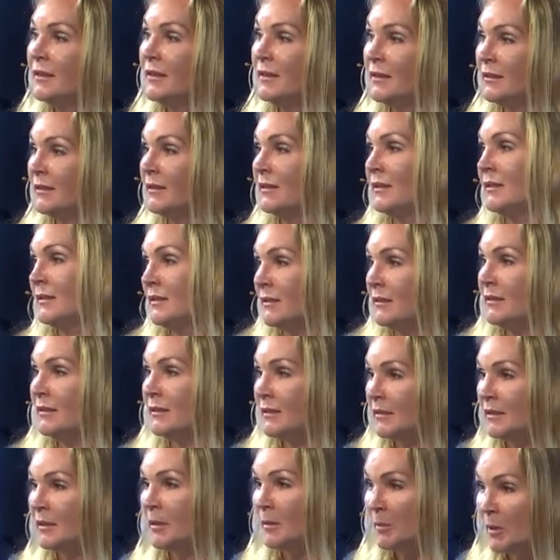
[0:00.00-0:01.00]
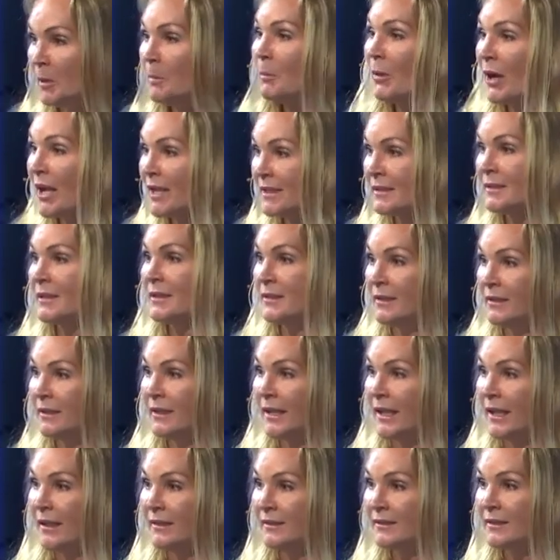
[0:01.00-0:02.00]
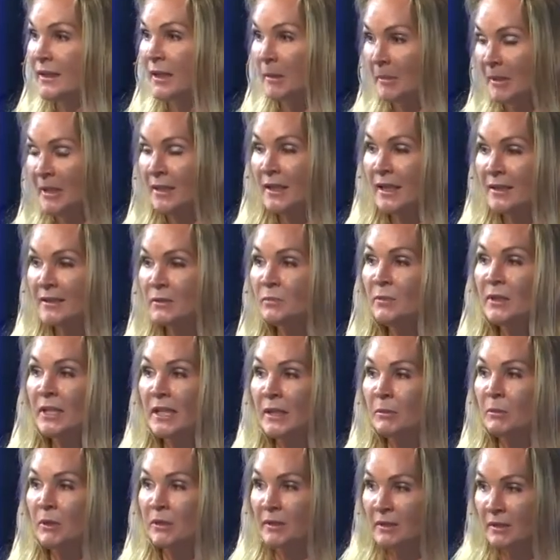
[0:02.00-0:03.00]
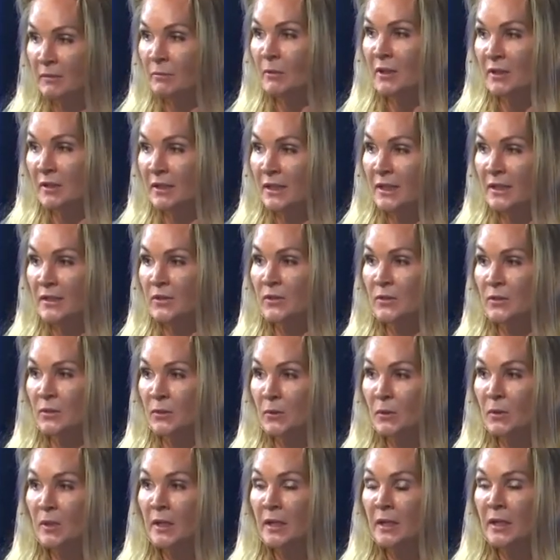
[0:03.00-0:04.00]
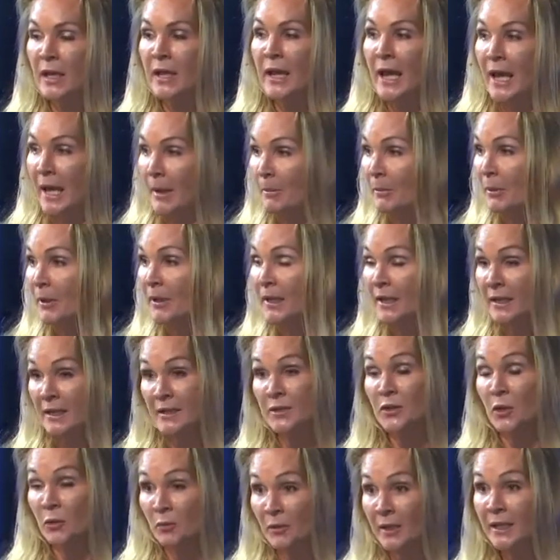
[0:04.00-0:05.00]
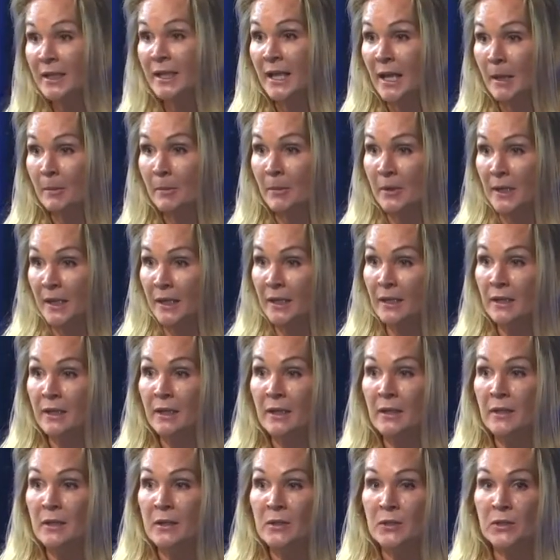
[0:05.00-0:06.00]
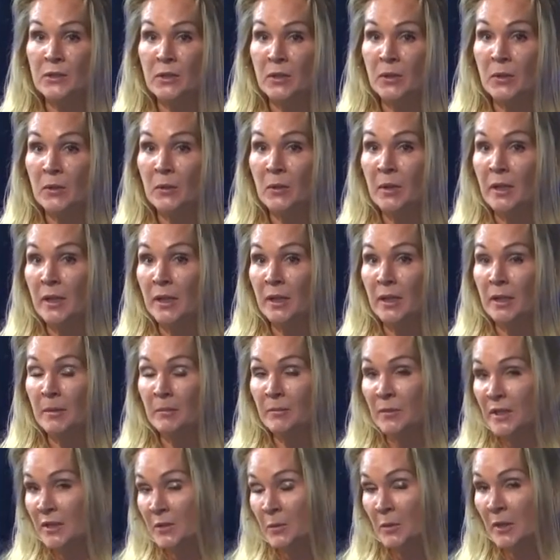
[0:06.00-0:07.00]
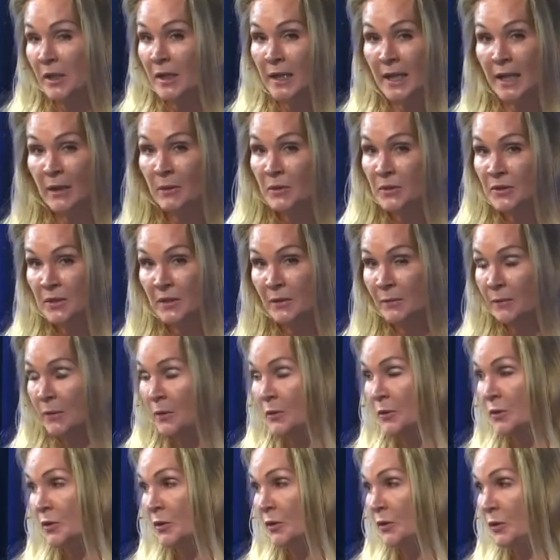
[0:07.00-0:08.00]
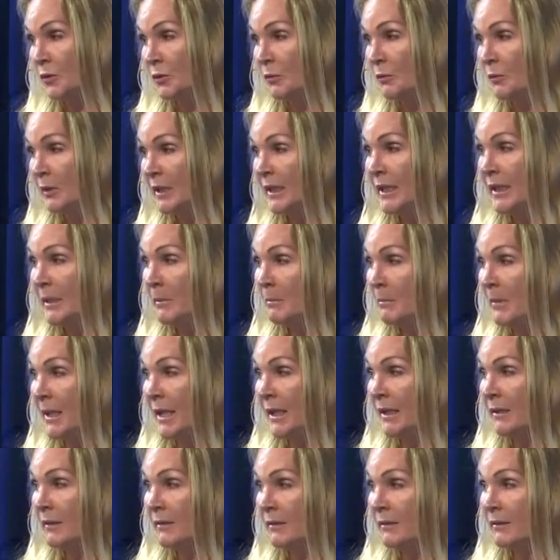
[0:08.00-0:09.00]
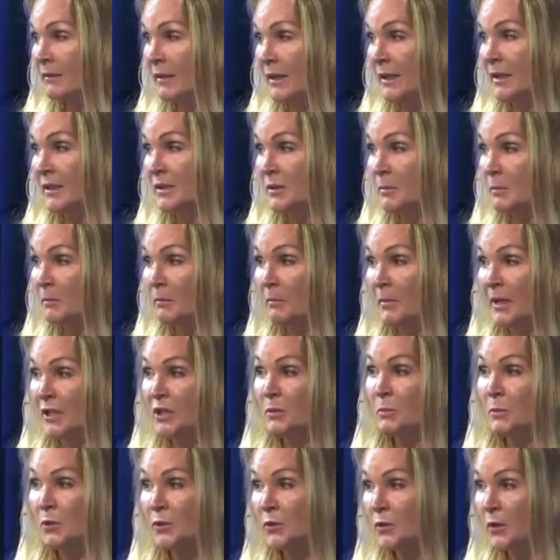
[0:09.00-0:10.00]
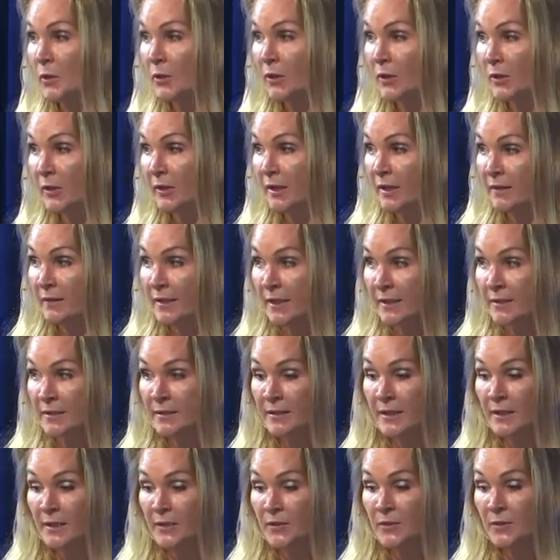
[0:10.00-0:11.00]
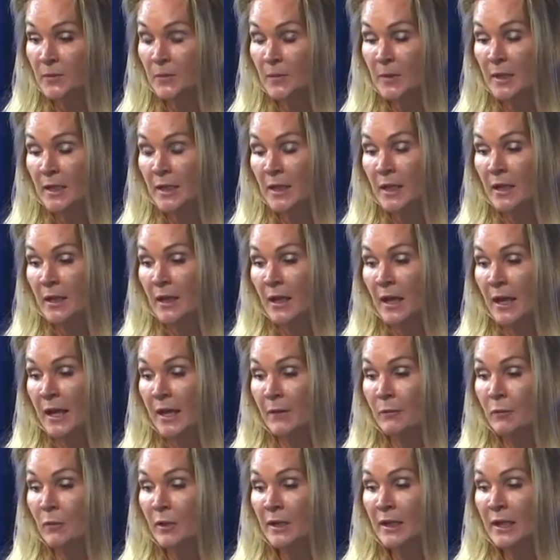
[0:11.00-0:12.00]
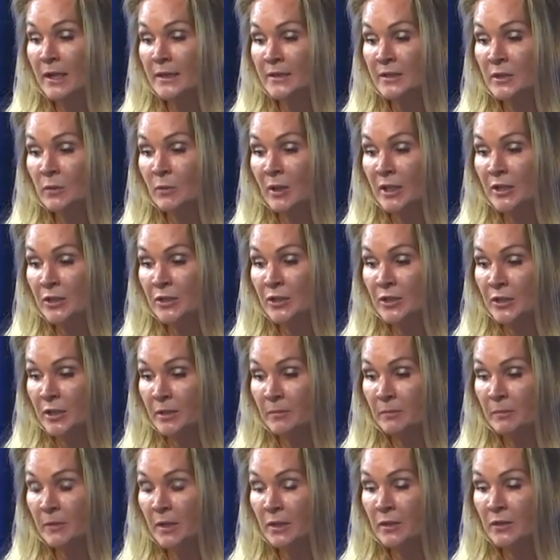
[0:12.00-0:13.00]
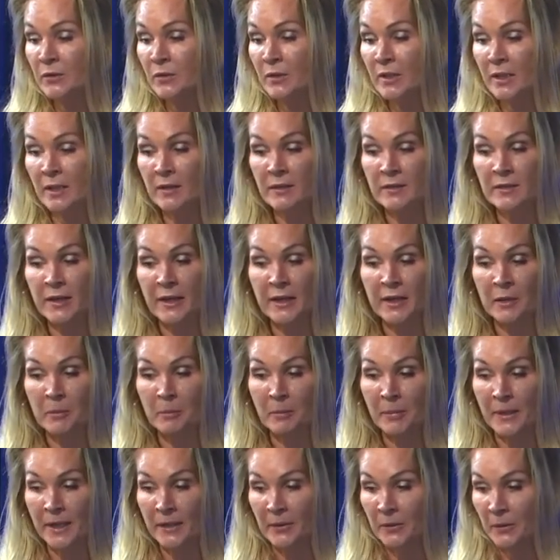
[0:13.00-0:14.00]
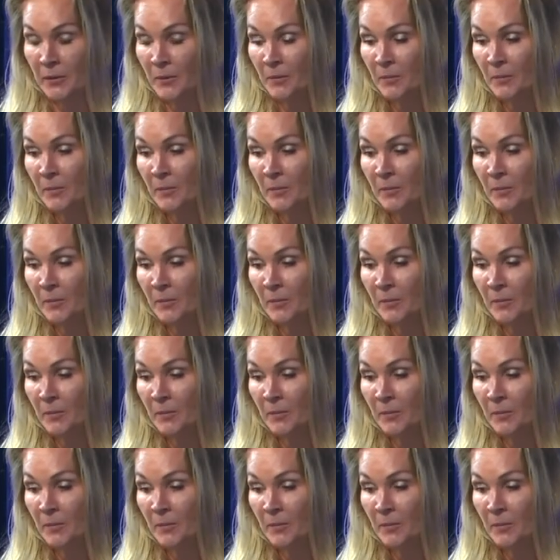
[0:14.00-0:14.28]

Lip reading: the prices in the end? I mean, that's really what needs to happen, and it's already happening. So this will allow us in the future to really make things much more circular in textiles. I have one last question to the entire panel,